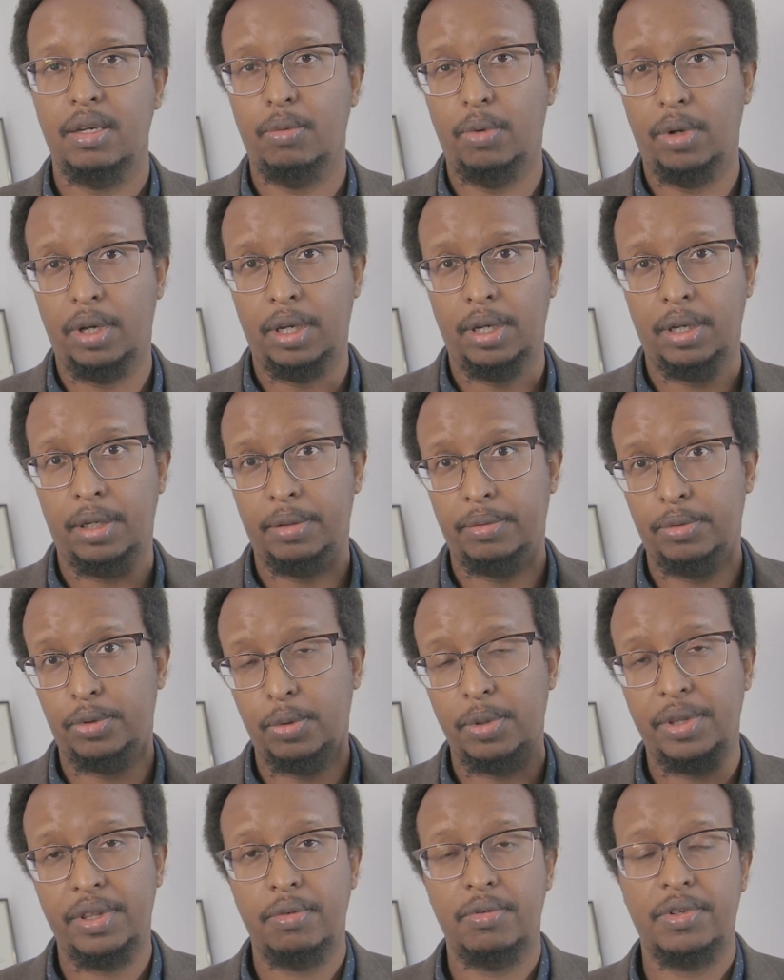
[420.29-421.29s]

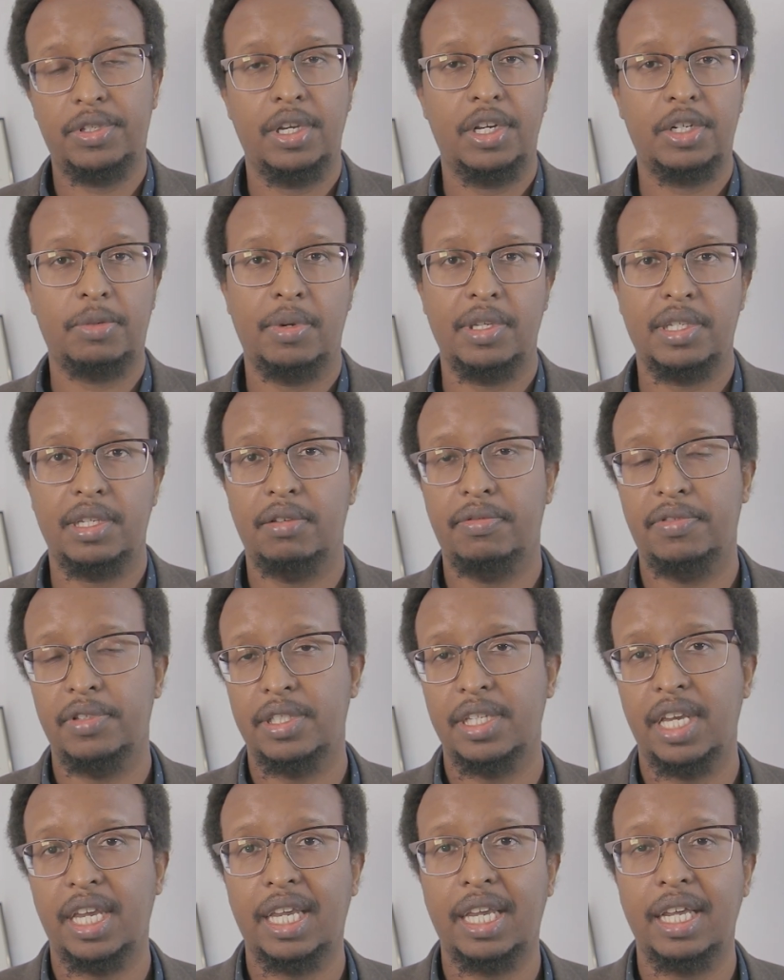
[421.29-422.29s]
doing the research myself
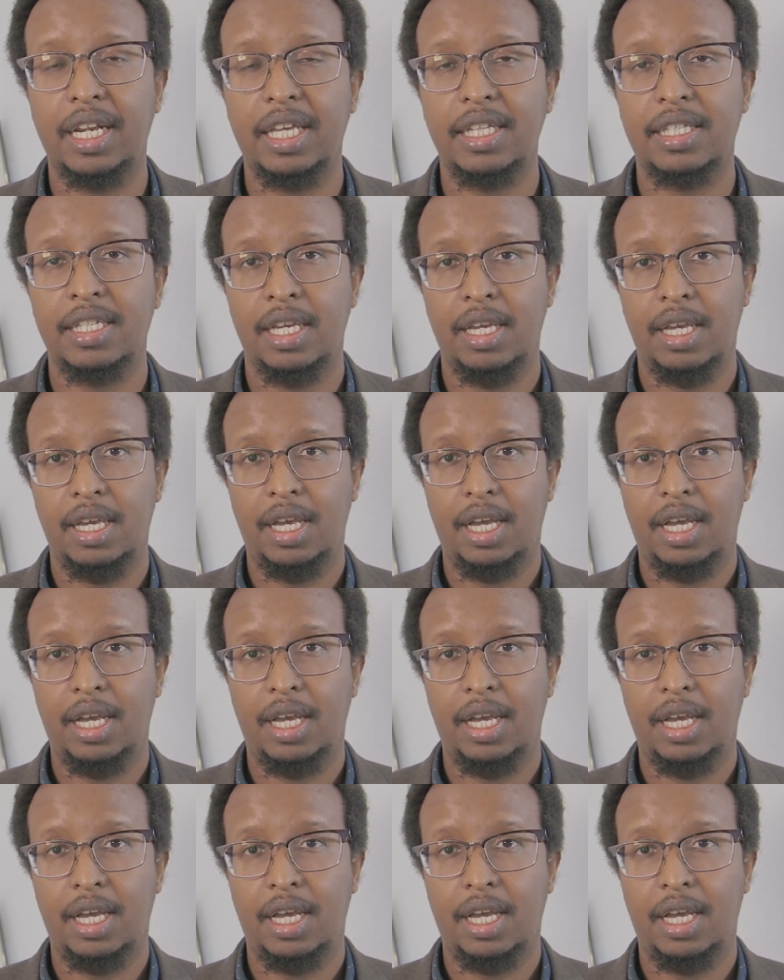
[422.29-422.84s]
and taking it.